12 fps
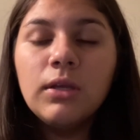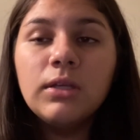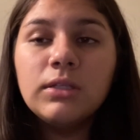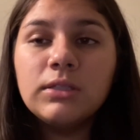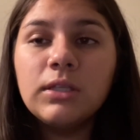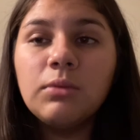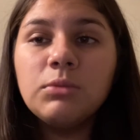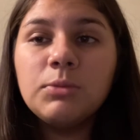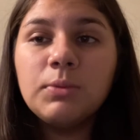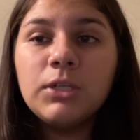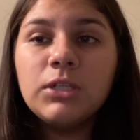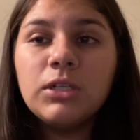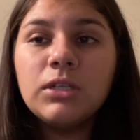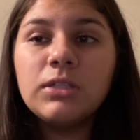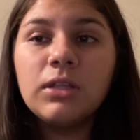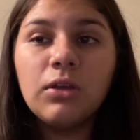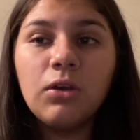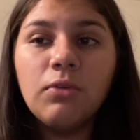Some species in
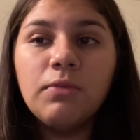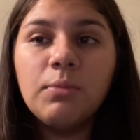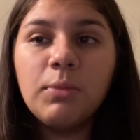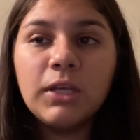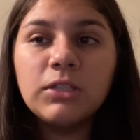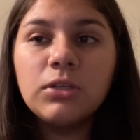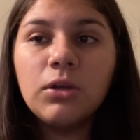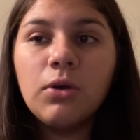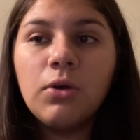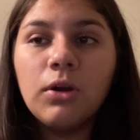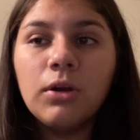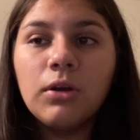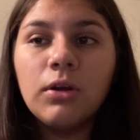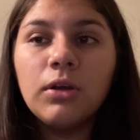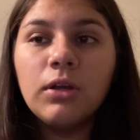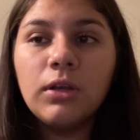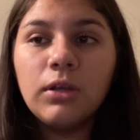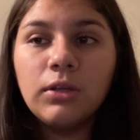the Gulf of Mexico are
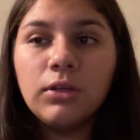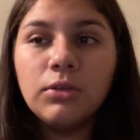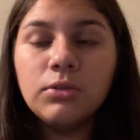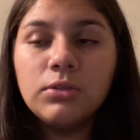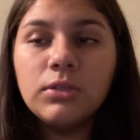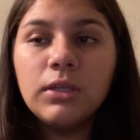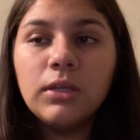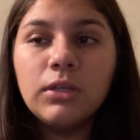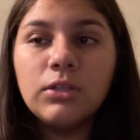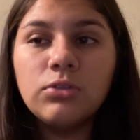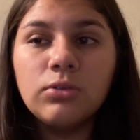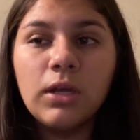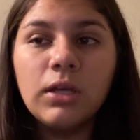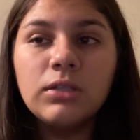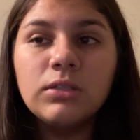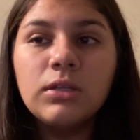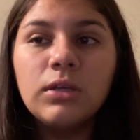used in drugs